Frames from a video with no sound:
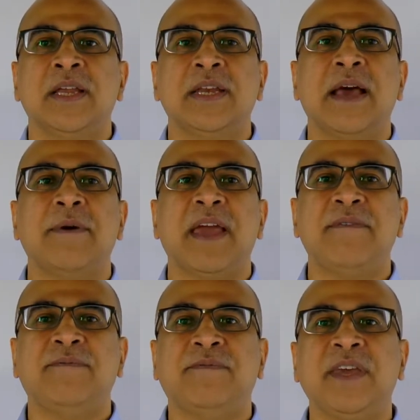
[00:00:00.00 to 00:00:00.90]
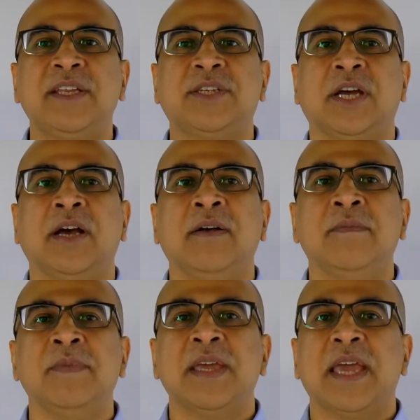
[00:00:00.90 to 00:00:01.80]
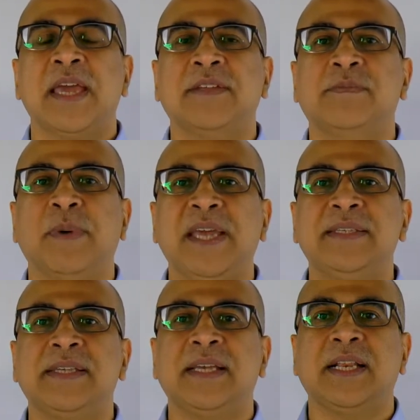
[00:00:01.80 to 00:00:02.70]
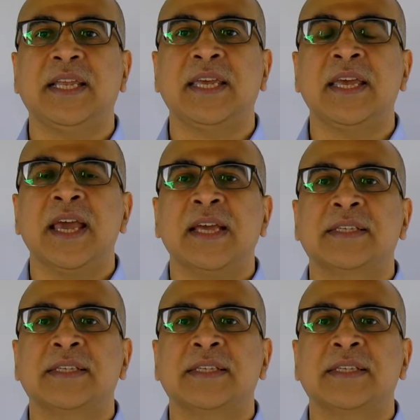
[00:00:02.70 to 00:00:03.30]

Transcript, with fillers: Now, a feature is basically